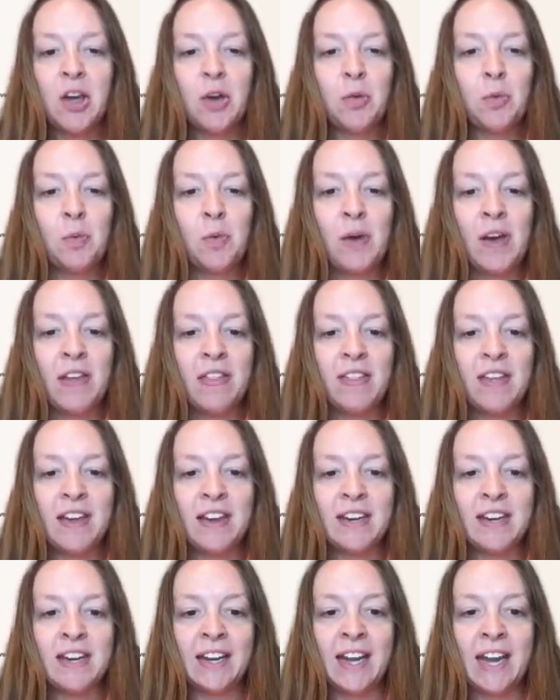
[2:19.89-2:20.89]
with
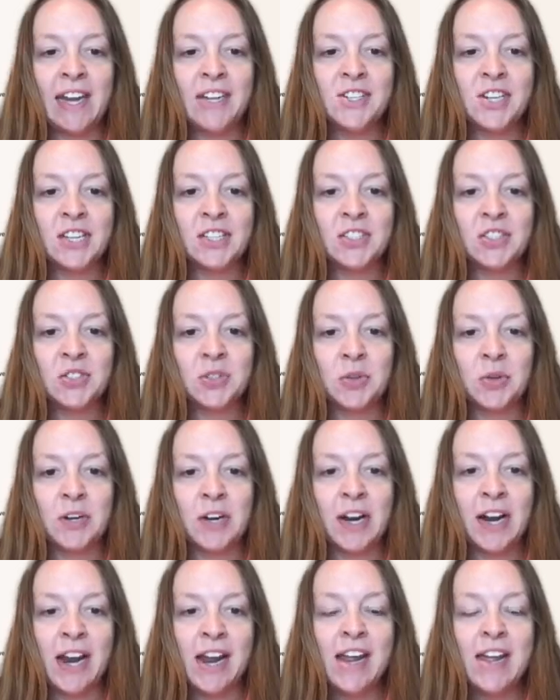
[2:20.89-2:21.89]
an engaging
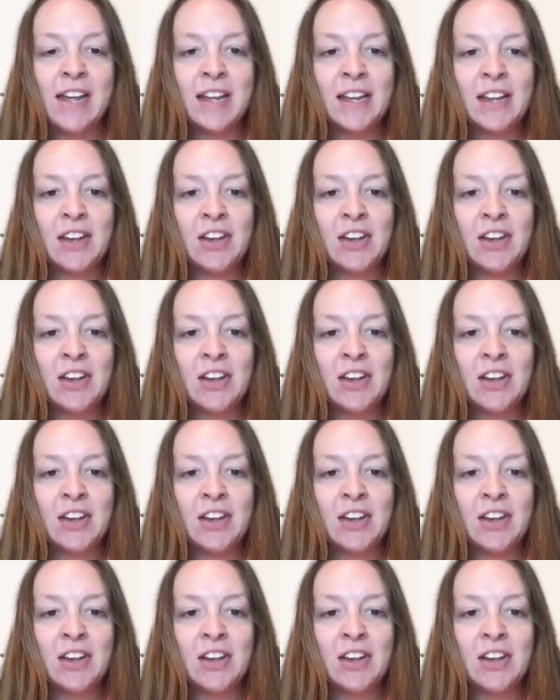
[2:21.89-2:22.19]
story.